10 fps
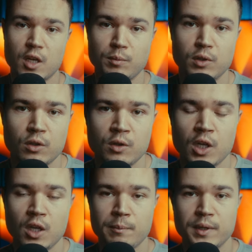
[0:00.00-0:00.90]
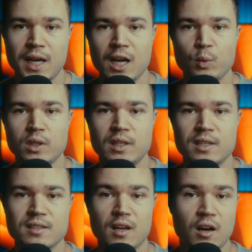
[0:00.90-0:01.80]
down below, but I will
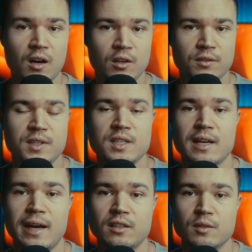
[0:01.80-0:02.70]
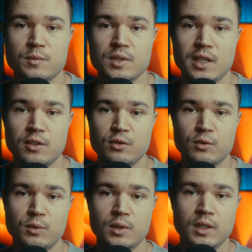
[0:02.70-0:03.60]
list all of these items
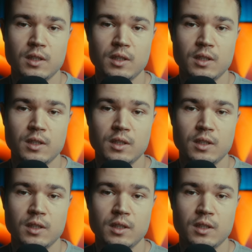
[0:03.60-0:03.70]
into